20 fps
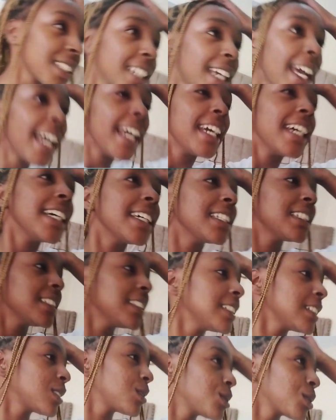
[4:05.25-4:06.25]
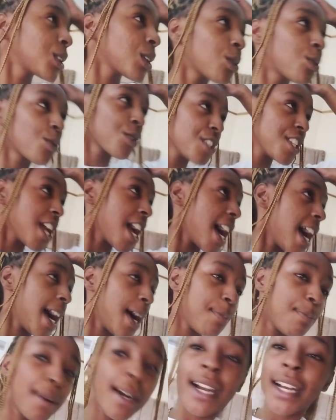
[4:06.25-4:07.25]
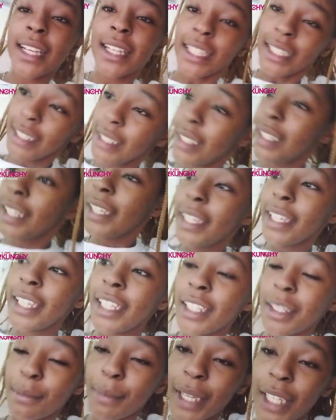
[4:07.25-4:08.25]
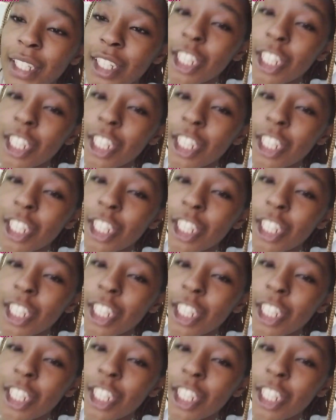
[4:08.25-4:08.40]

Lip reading: And tukikuja hapa in my